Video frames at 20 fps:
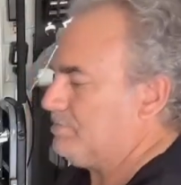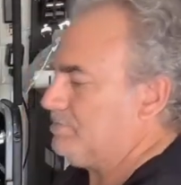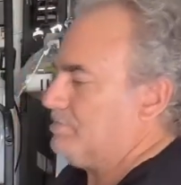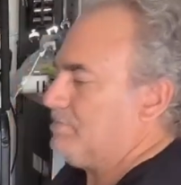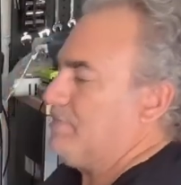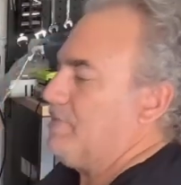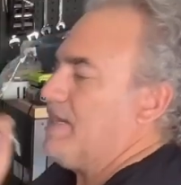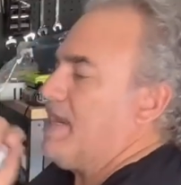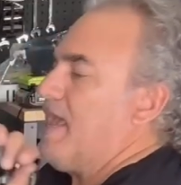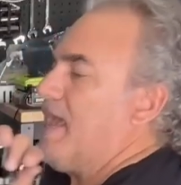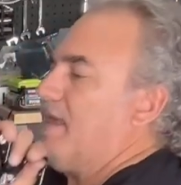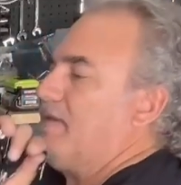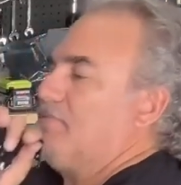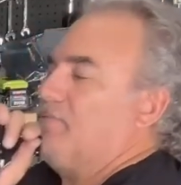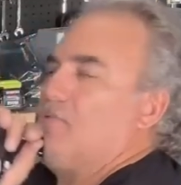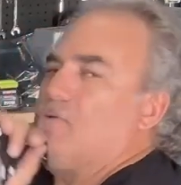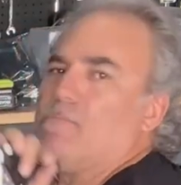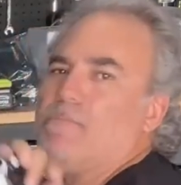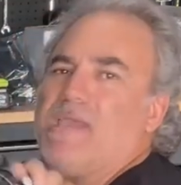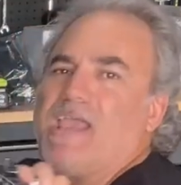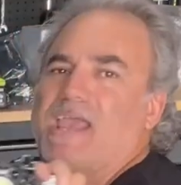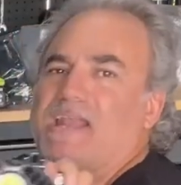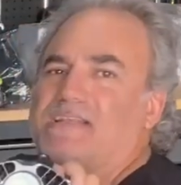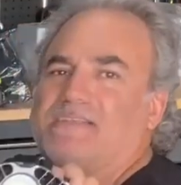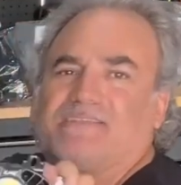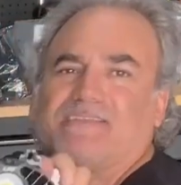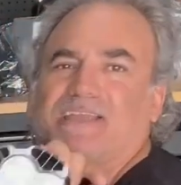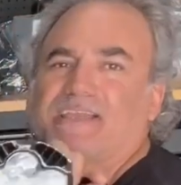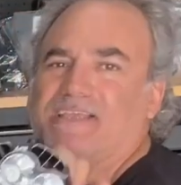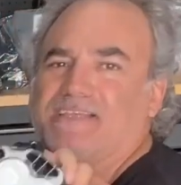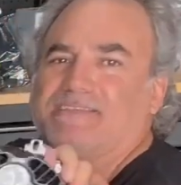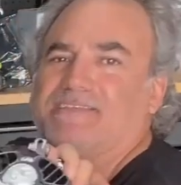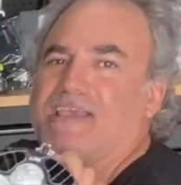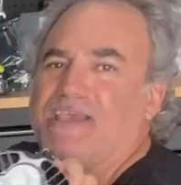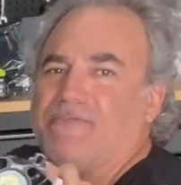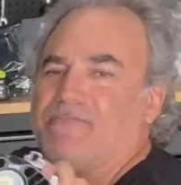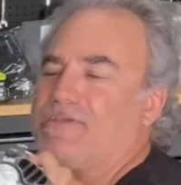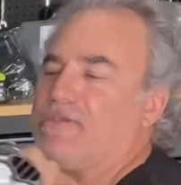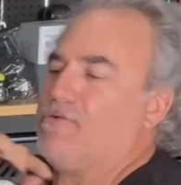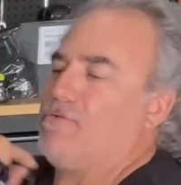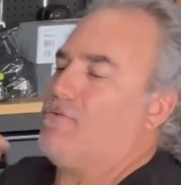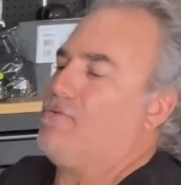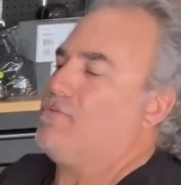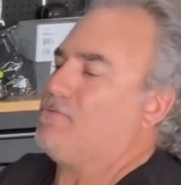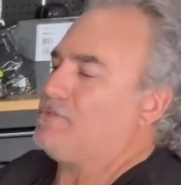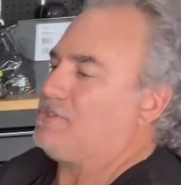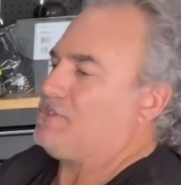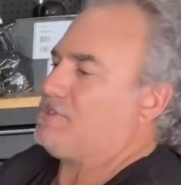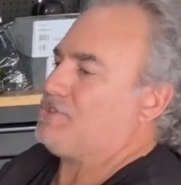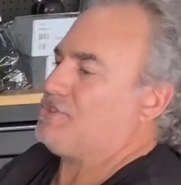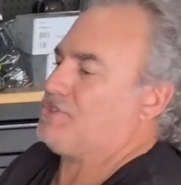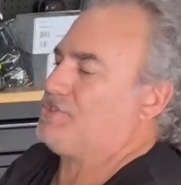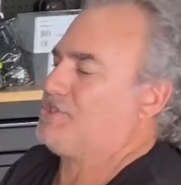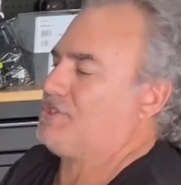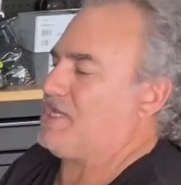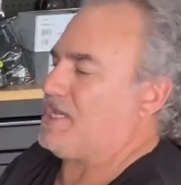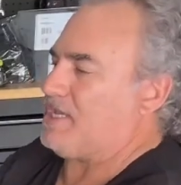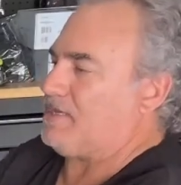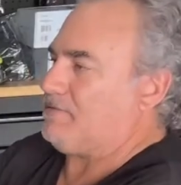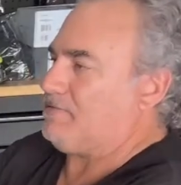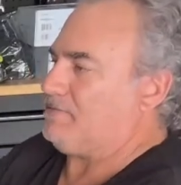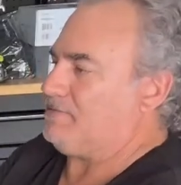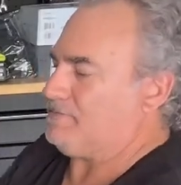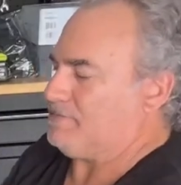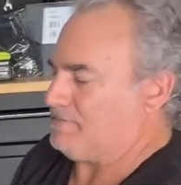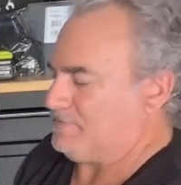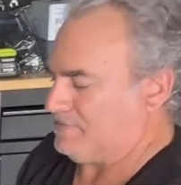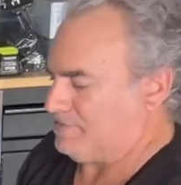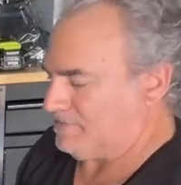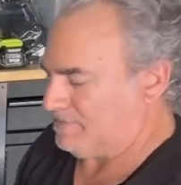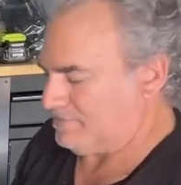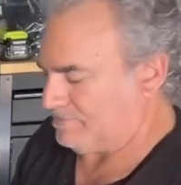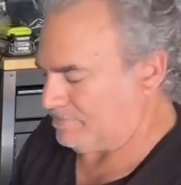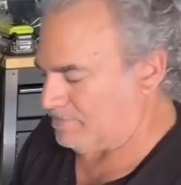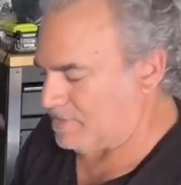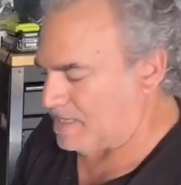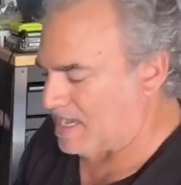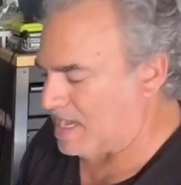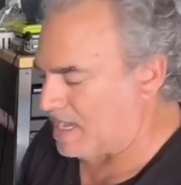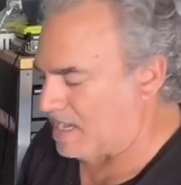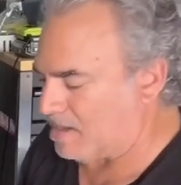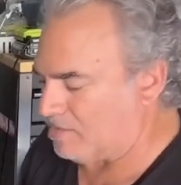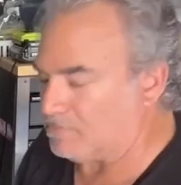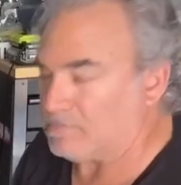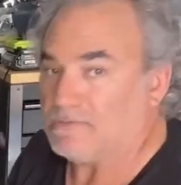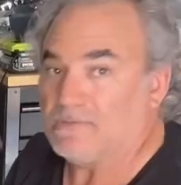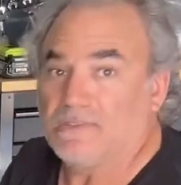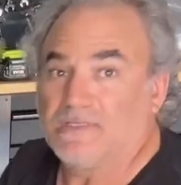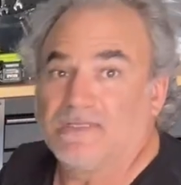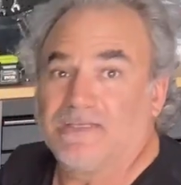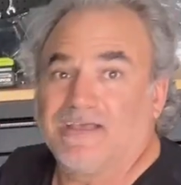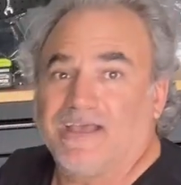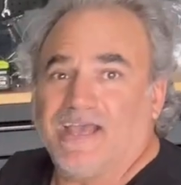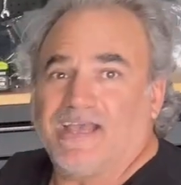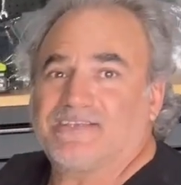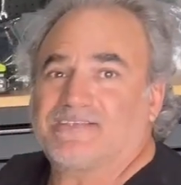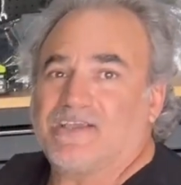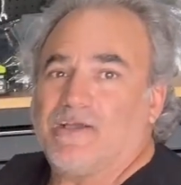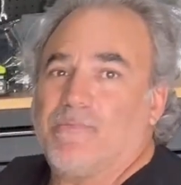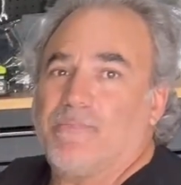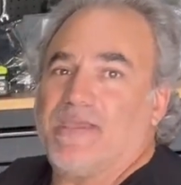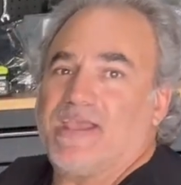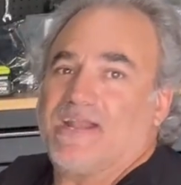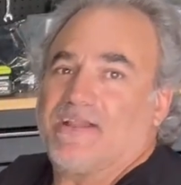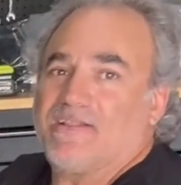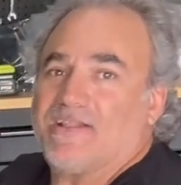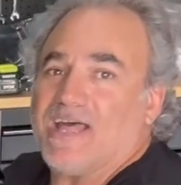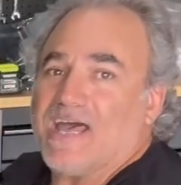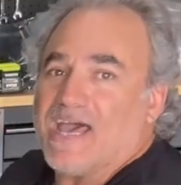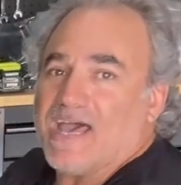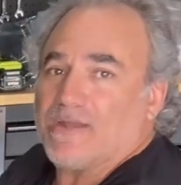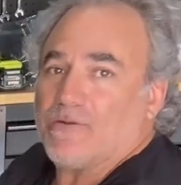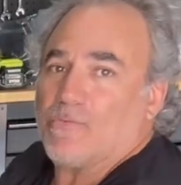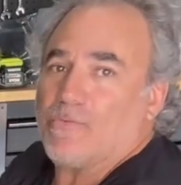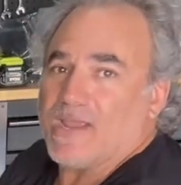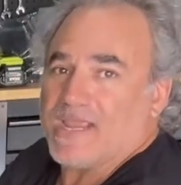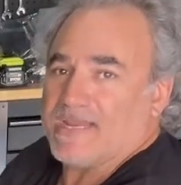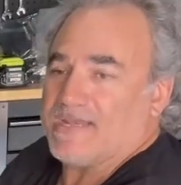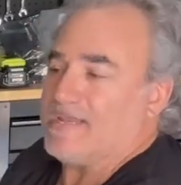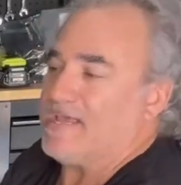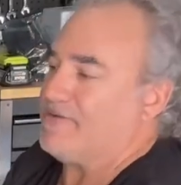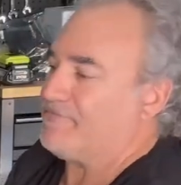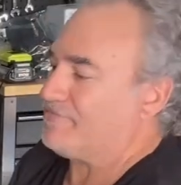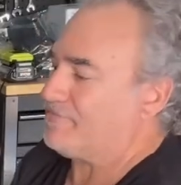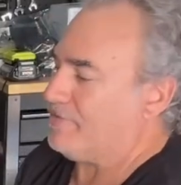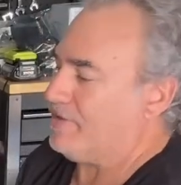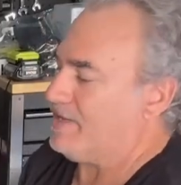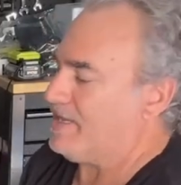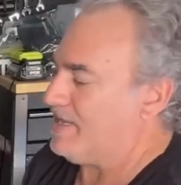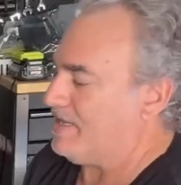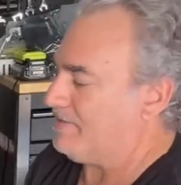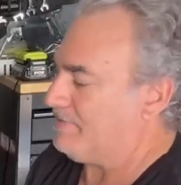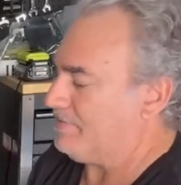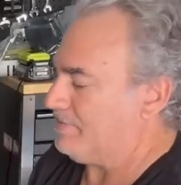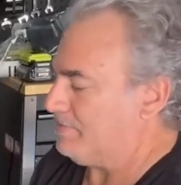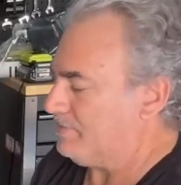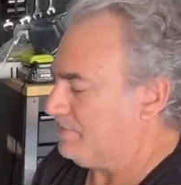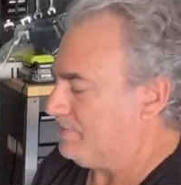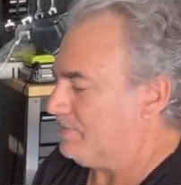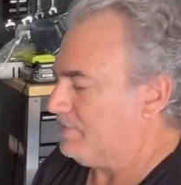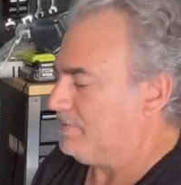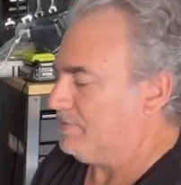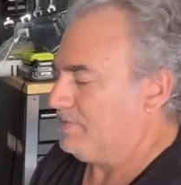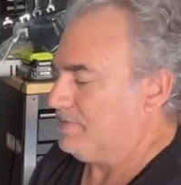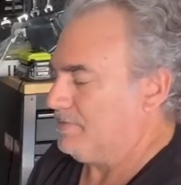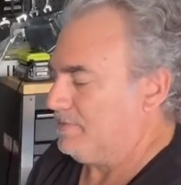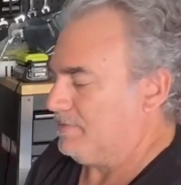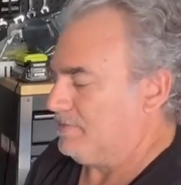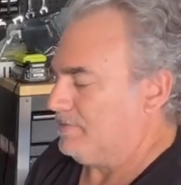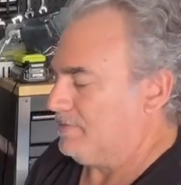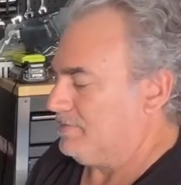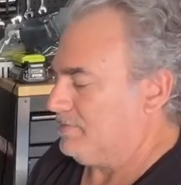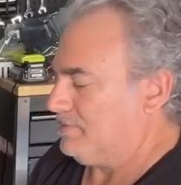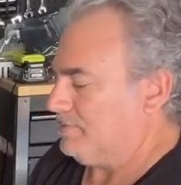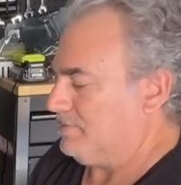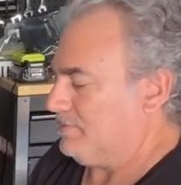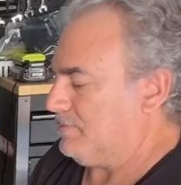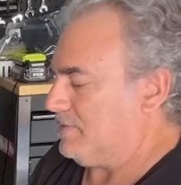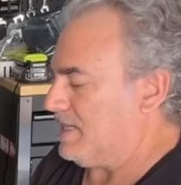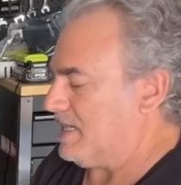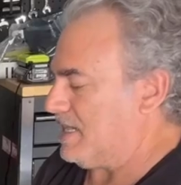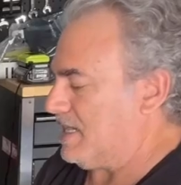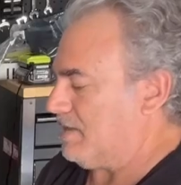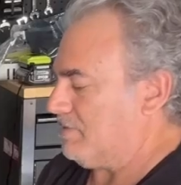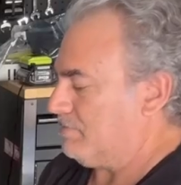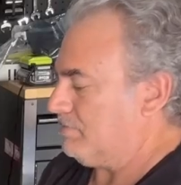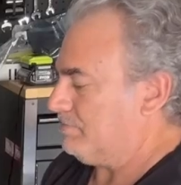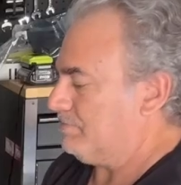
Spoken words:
Look at that. Oh man, this thing is heavy. Holy shit. Wow. That's gonna be a lot of weight in that front end. Wow.